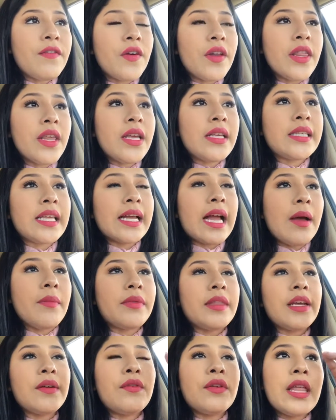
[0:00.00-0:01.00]
for this like i'm
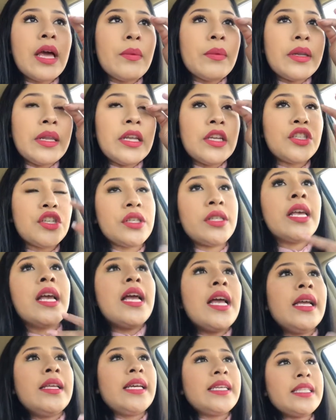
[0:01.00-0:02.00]
thankful that we didn't just
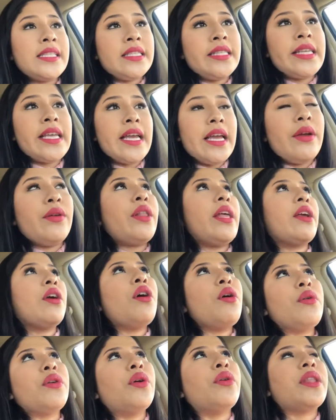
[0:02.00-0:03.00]
like sit and like
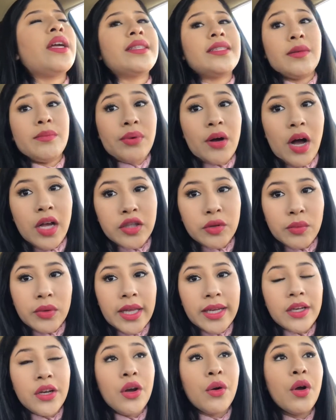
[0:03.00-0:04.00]
oh no that's impossible
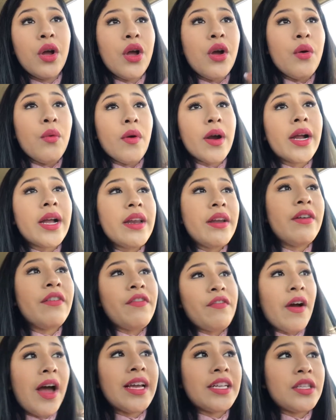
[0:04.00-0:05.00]
like no we're gonna
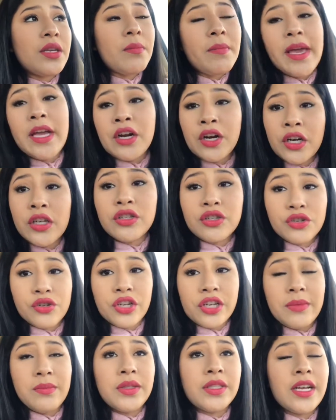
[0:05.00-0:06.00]
fight to make her
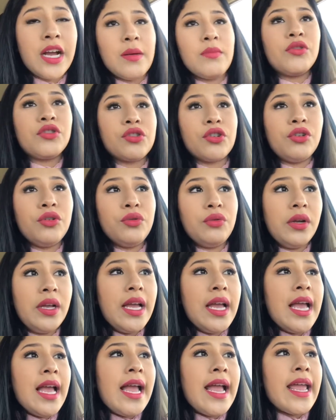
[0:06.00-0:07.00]
dreams come true
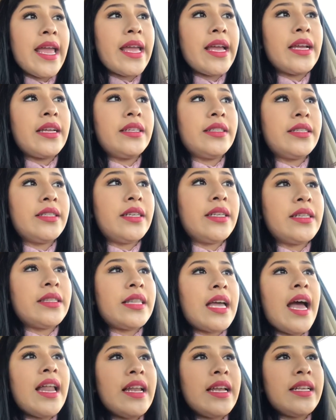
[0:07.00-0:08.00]
and
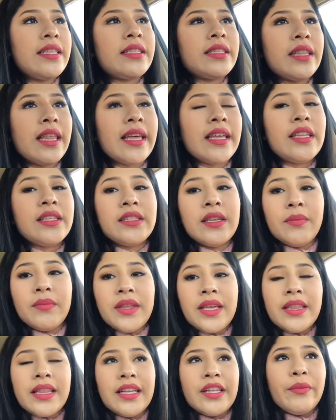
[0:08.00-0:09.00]
that is like
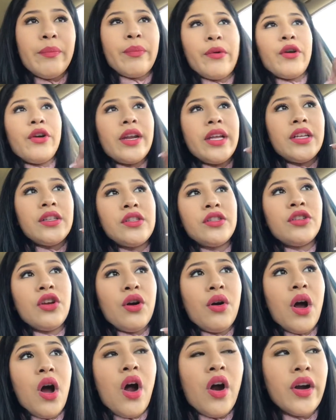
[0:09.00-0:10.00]
something that's burning
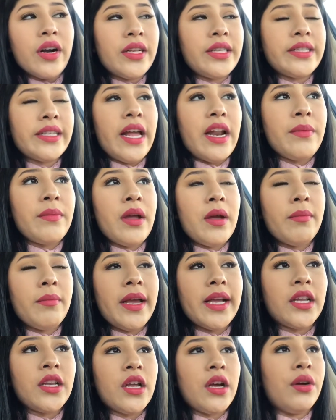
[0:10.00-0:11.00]
so hard inside of me i'm
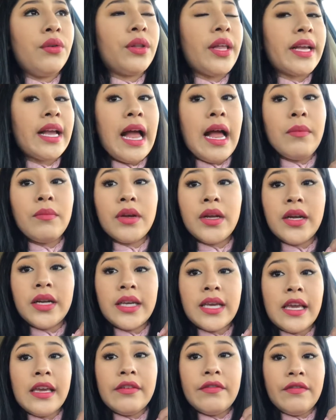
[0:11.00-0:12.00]
like no like i'm gonna
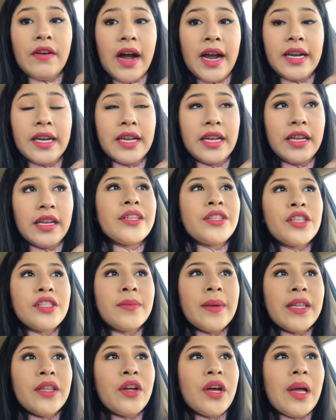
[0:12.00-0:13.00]
keep fighting that's
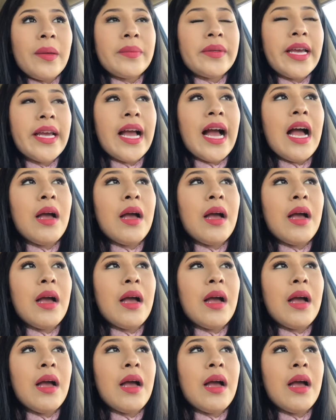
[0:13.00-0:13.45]
just my little update